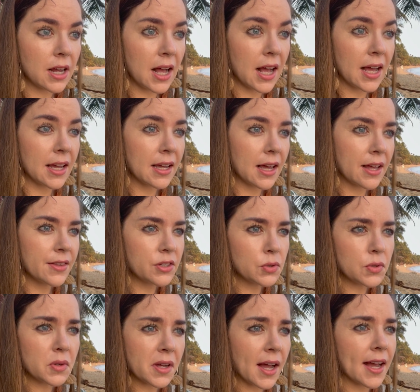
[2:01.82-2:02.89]
I. And this
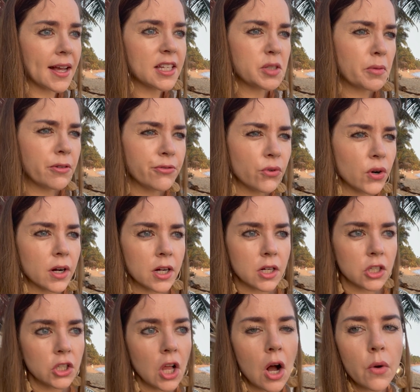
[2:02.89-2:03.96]
was, I guess, before
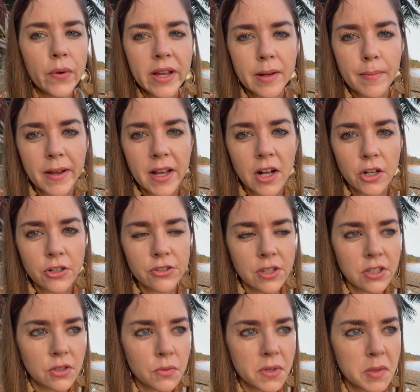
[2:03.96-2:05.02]
Chloe, my younger
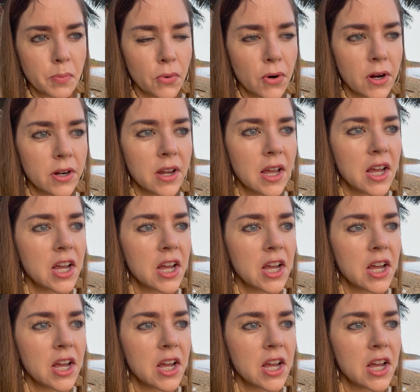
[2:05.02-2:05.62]
sister, was born.